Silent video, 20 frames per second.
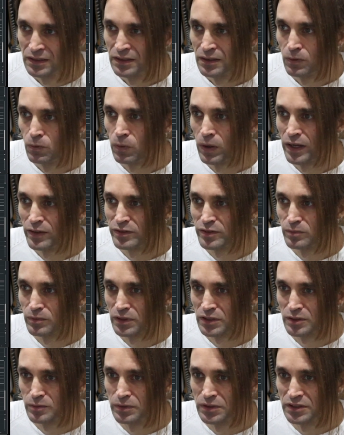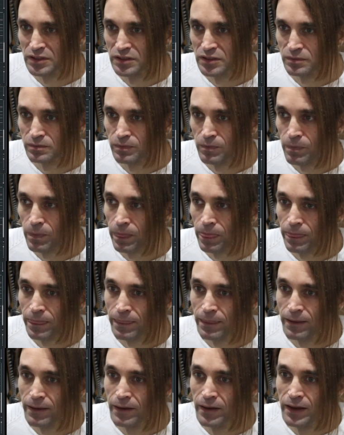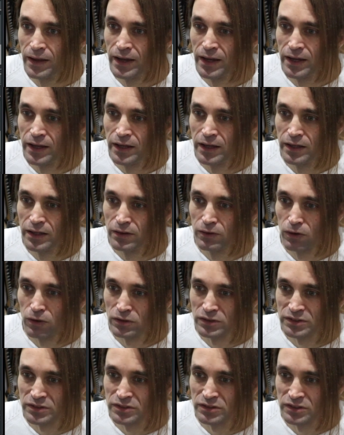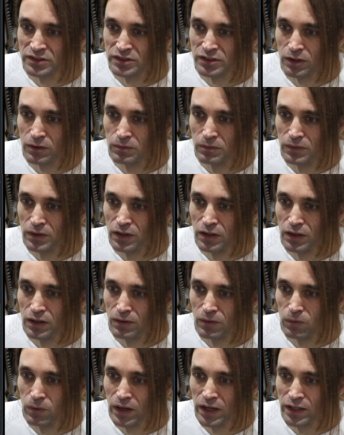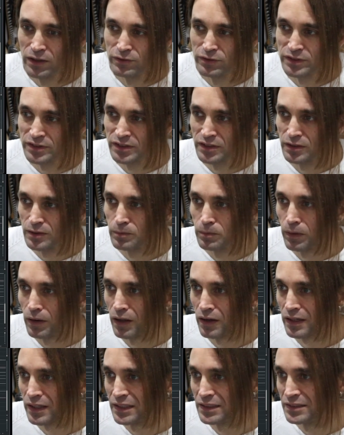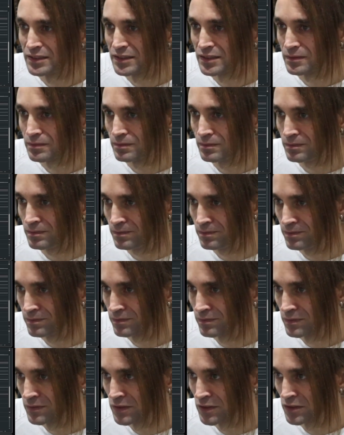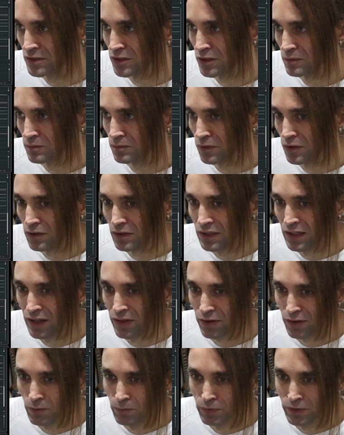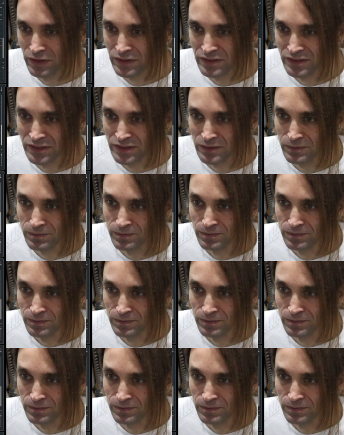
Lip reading: waves multiband, and also some waves plugins, some other compressors.